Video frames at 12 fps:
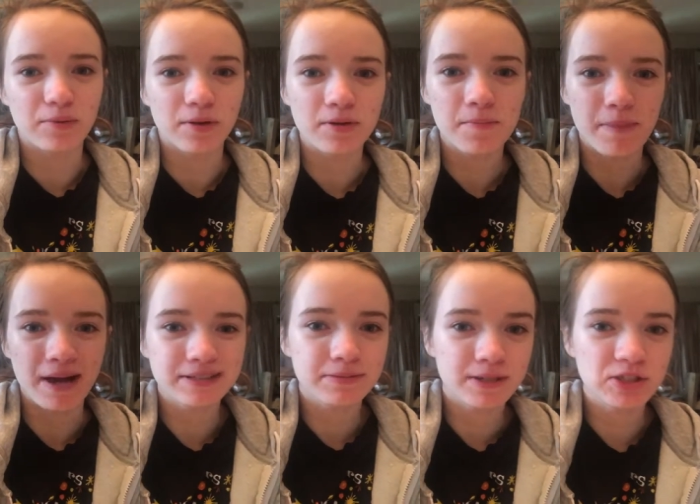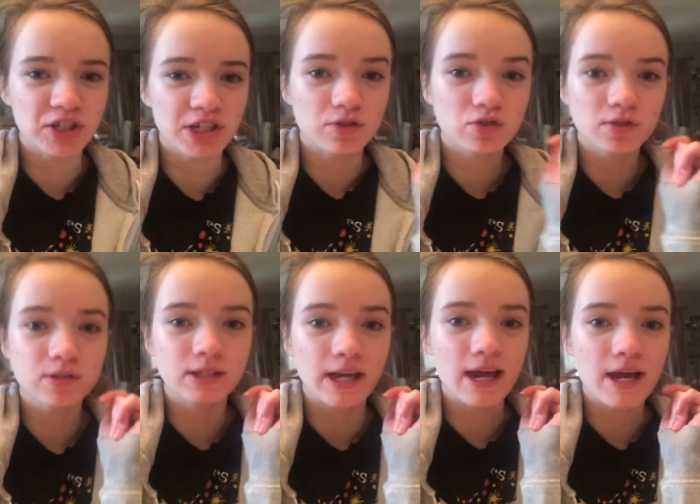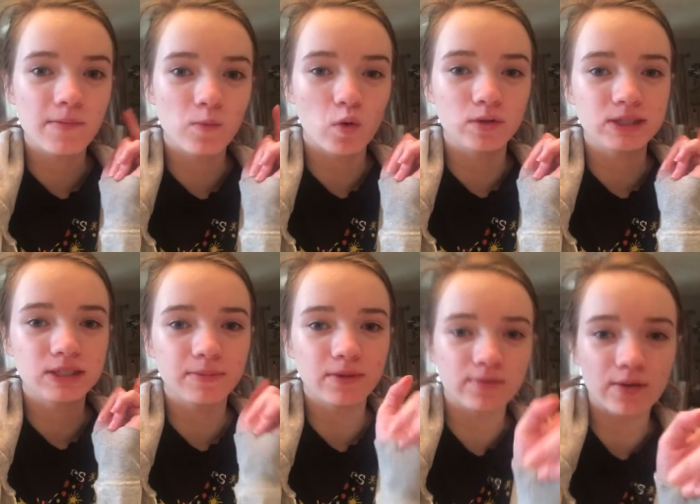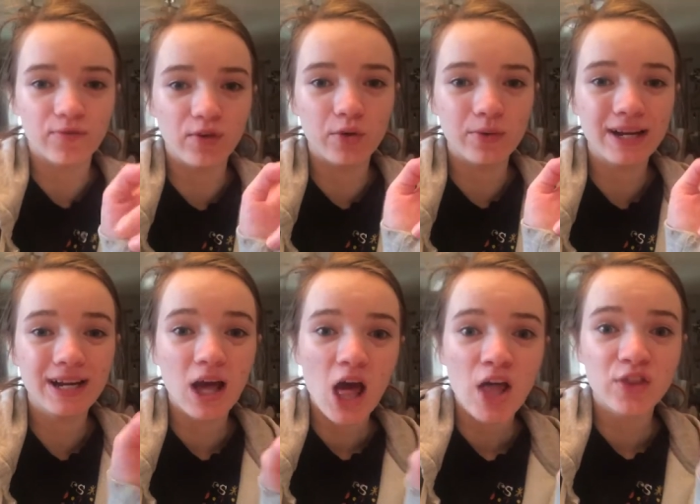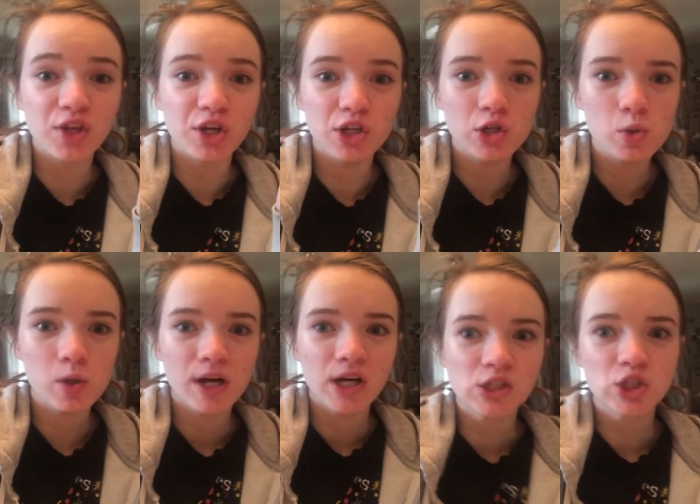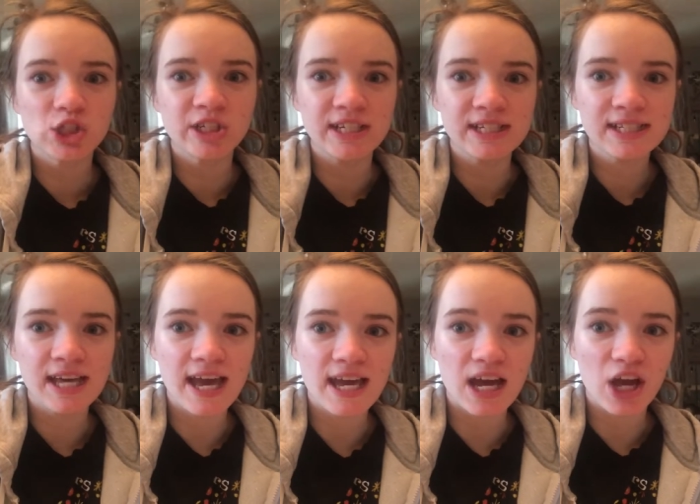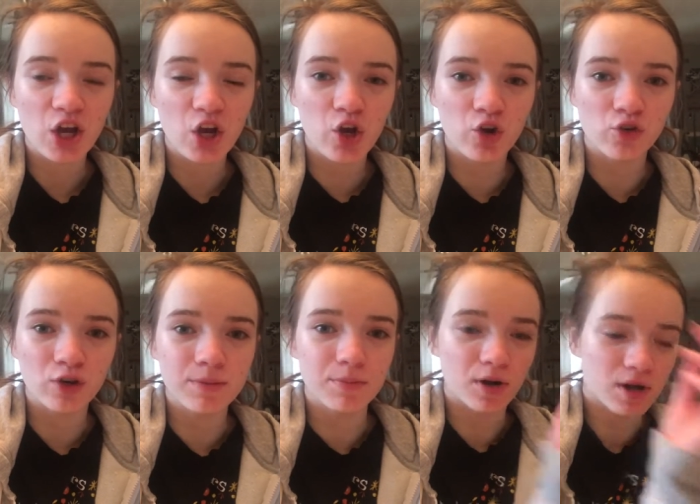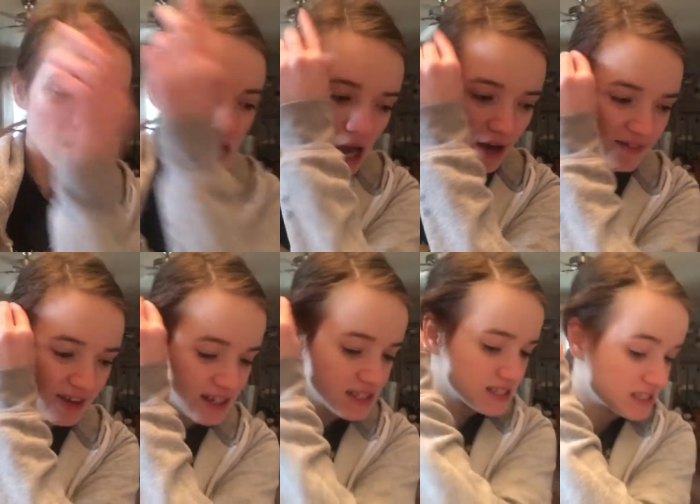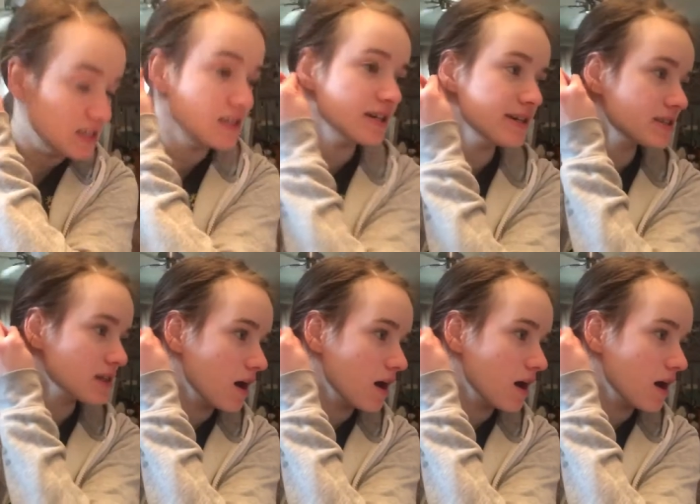Welcome back to my channel. So today I am going to be reviewing the new cheesecake creamer. Have you guys seen this?